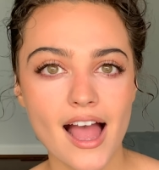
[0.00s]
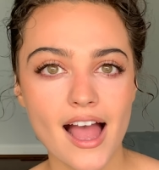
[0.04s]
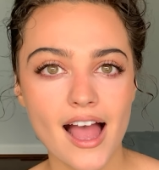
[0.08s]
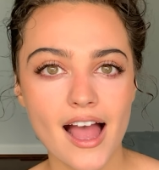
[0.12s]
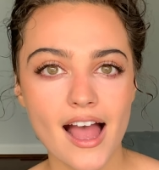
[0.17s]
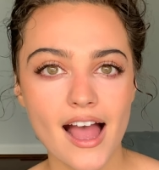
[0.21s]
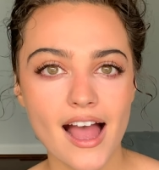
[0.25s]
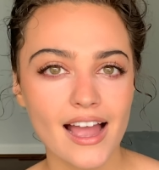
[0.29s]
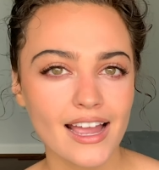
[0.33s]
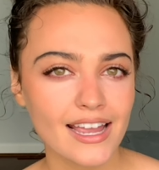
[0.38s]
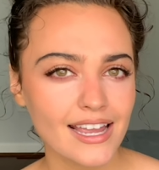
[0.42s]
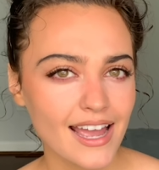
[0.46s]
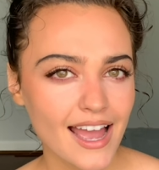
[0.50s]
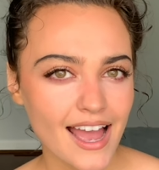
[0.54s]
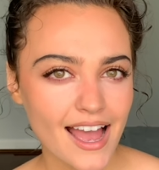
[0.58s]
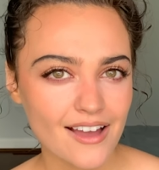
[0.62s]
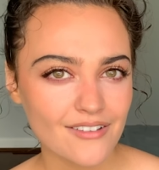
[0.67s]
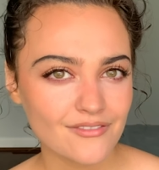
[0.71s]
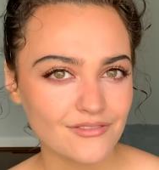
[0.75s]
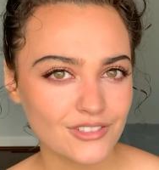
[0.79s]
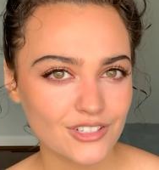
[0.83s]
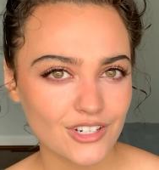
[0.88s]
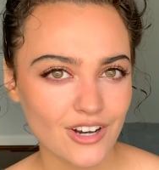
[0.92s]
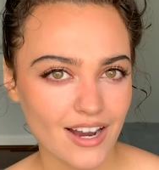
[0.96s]
I
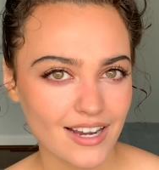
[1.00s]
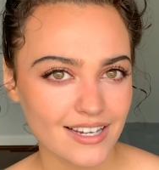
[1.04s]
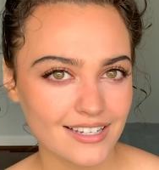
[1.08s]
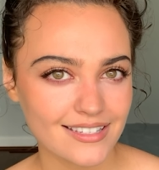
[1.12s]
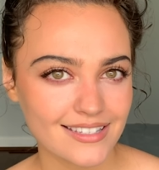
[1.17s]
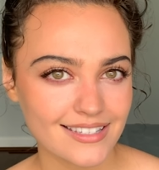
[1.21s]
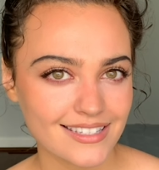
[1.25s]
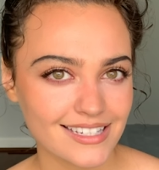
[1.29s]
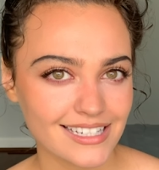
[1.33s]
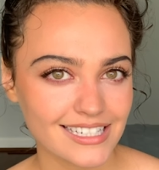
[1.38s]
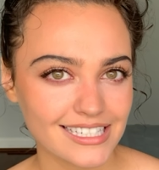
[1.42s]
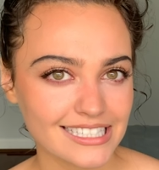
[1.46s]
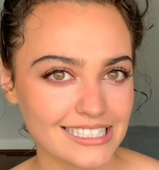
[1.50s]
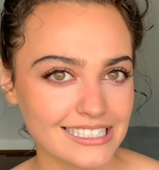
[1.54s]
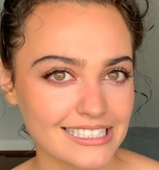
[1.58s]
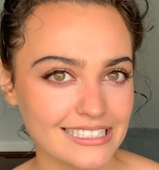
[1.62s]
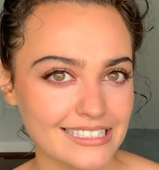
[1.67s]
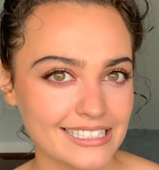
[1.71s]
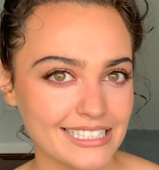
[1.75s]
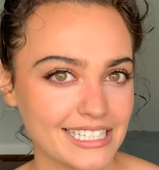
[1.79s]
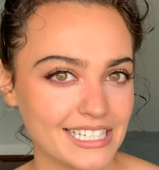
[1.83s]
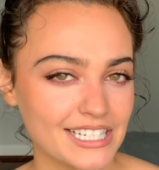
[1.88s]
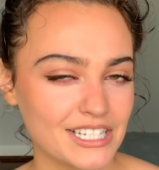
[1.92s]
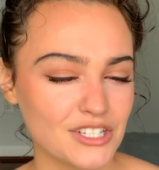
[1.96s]
have dry
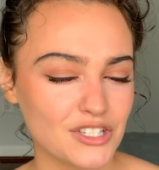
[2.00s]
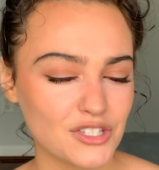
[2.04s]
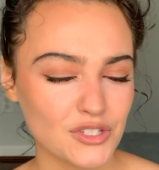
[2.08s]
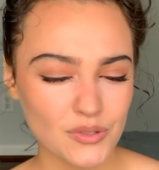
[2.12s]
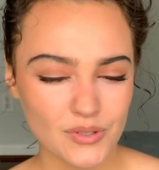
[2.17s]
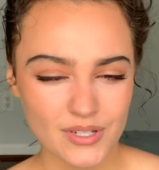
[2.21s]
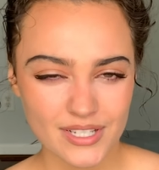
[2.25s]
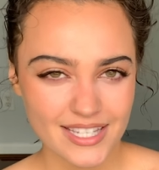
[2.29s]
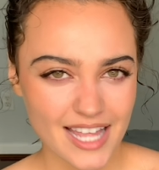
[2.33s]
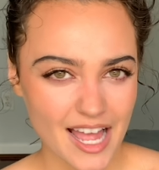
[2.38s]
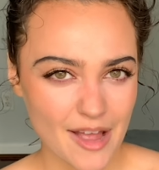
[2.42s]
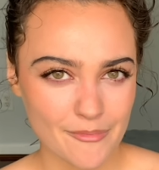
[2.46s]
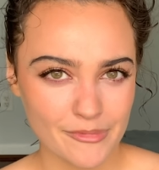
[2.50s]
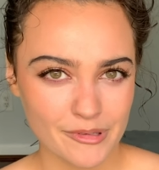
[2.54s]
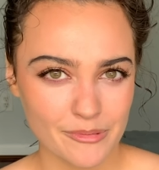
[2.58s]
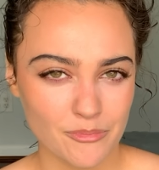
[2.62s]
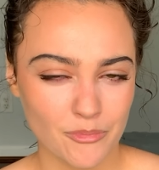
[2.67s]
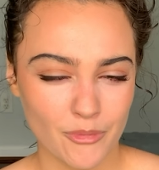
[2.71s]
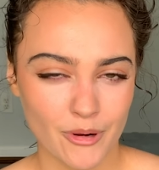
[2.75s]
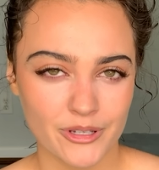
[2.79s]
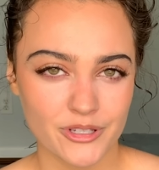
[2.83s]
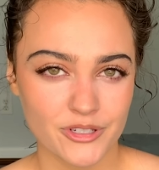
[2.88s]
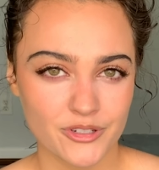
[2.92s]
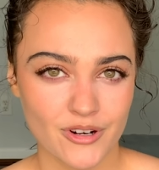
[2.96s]
skin, so does that mean
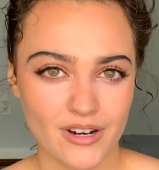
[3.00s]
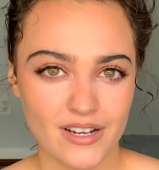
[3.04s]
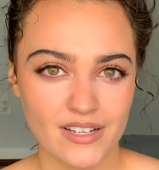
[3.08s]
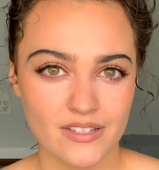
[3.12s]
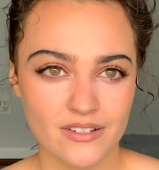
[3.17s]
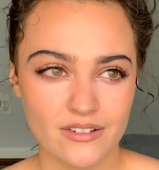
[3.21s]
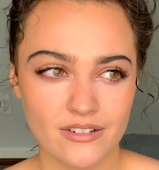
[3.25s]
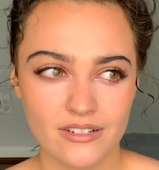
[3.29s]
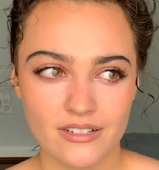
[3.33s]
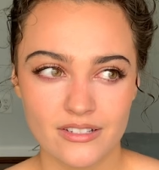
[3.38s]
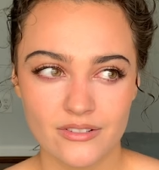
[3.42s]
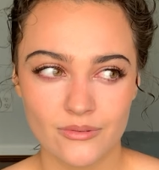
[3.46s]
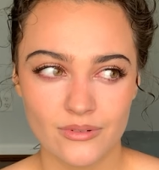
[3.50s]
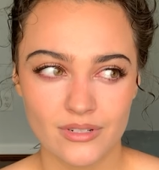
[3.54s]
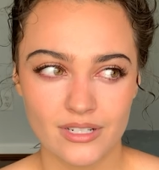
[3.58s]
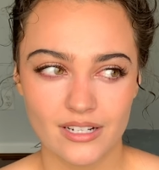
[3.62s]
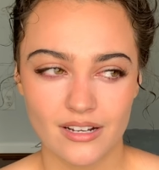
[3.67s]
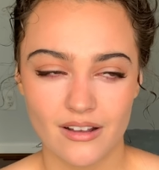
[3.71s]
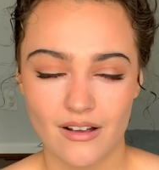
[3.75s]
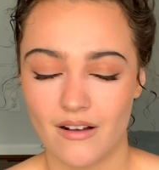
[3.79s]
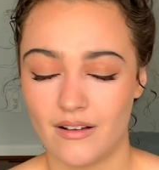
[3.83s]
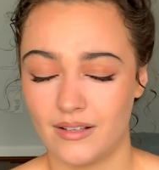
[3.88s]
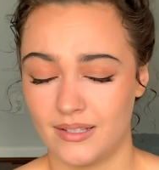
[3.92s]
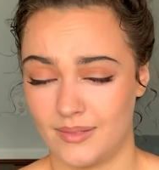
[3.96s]
moisturizer is going to
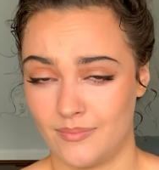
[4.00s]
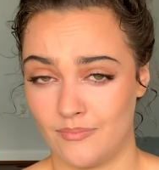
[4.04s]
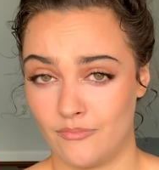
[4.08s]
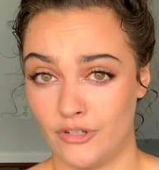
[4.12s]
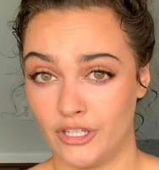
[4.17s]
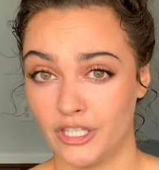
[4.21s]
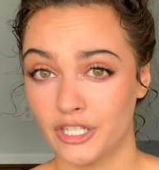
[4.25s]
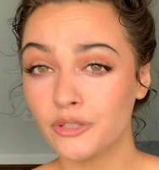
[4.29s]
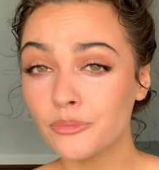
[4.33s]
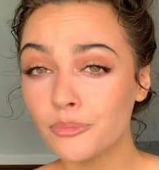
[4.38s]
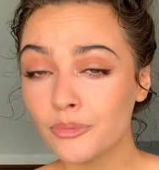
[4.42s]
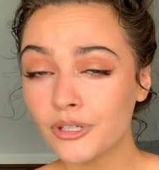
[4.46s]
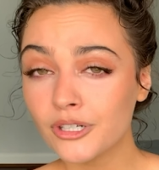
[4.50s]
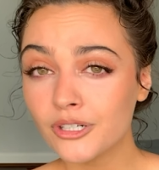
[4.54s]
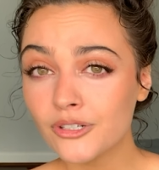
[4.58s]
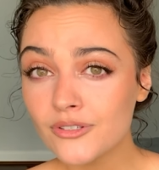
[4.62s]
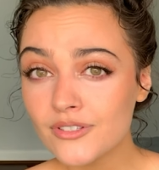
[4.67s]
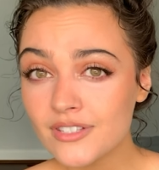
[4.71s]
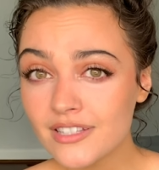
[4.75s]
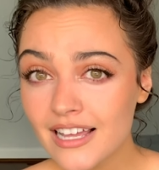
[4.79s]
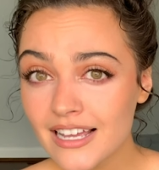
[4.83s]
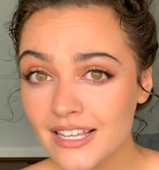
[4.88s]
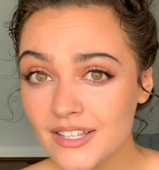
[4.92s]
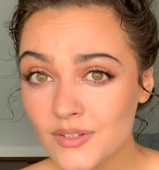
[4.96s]
cause me to
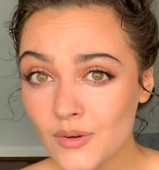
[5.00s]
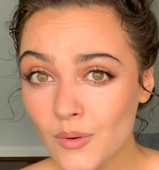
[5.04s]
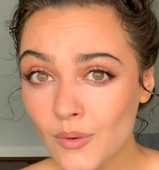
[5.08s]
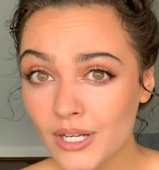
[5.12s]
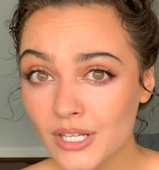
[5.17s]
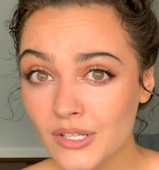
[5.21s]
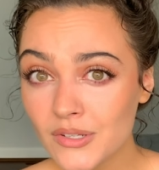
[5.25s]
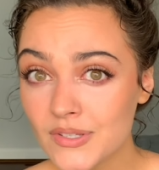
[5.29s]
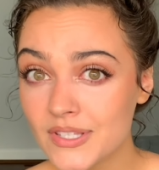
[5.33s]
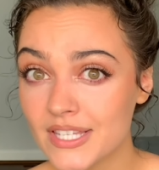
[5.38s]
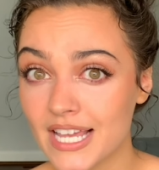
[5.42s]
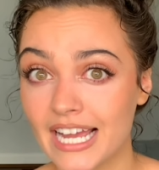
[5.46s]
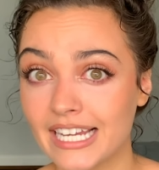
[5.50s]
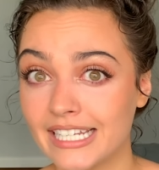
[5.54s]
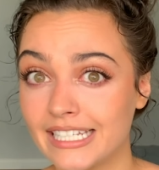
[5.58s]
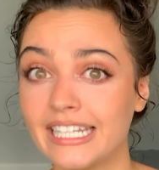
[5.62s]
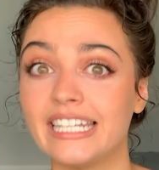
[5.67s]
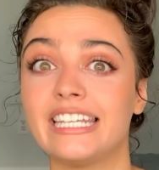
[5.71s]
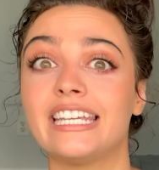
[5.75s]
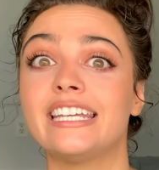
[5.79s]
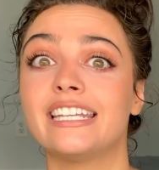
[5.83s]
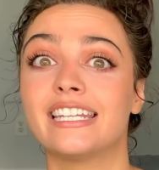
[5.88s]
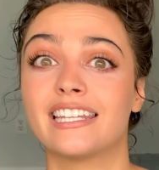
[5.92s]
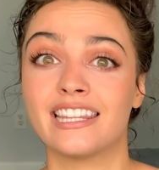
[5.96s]
produce less oils? I
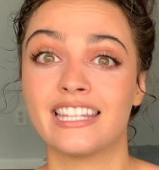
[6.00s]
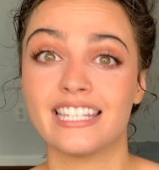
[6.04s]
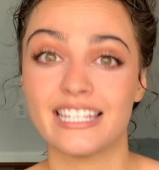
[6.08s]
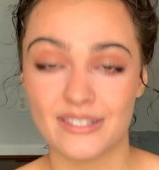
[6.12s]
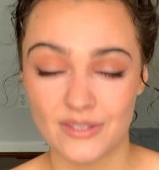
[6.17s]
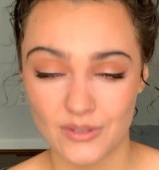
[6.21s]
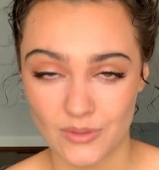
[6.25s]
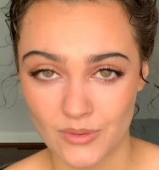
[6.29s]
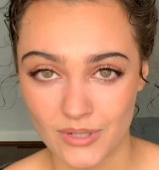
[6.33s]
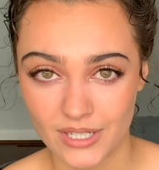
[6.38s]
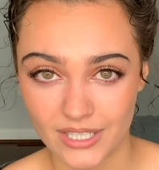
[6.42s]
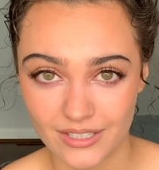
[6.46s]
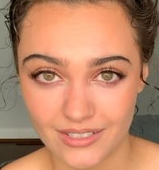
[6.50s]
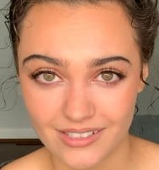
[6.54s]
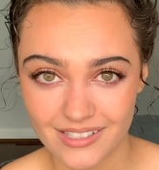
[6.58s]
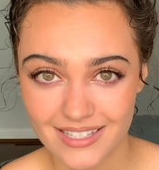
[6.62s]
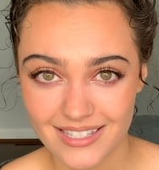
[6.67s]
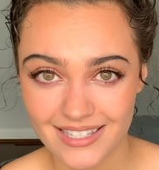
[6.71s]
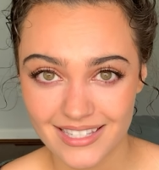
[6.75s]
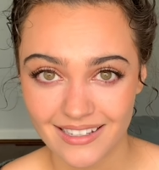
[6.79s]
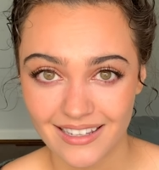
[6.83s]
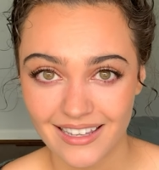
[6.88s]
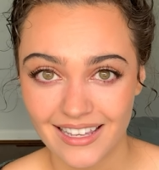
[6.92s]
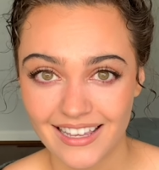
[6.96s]
need these
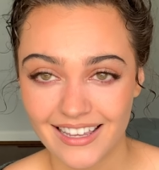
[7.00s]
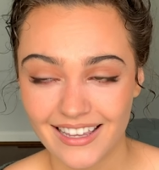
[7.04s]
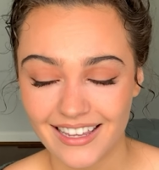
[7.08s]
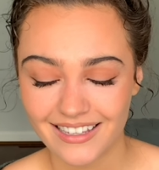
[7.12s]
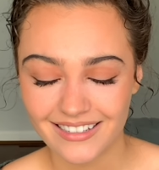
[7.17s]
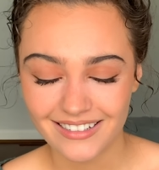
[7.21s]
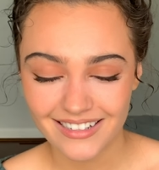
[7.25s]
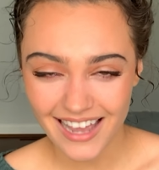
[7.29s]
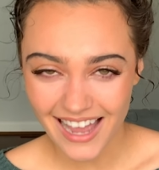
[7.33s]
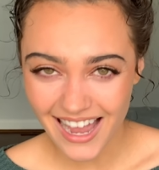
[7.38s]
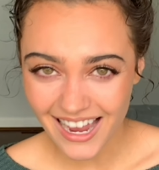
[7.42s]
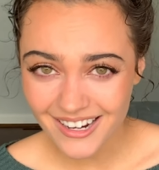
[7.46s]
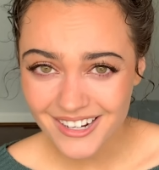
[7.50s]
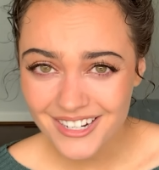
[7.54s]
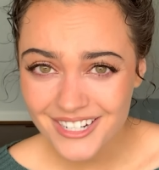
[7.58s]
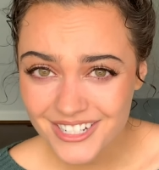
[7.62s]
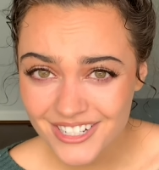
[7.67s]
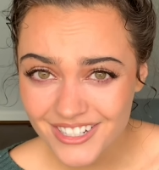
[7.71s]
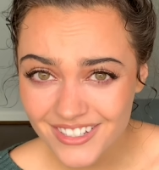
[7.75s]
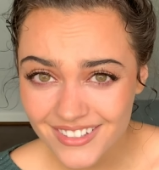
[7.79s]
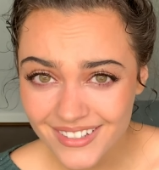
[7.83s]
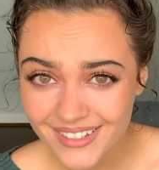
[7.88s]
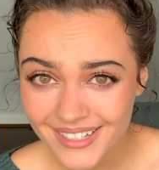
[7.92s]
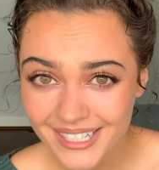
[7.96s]
oils. And
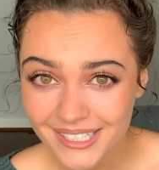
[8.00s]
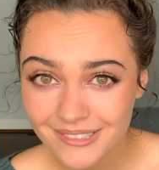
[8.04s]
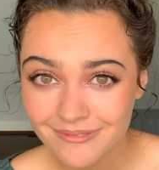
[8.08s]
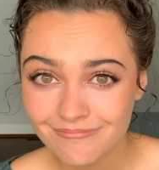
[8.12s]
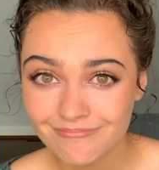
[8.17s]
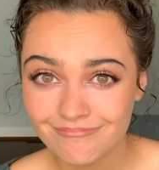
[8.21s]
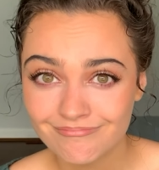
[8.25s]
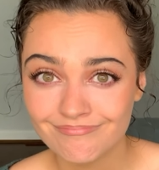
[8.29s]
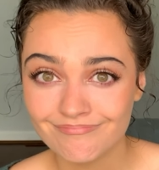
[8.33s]
actually,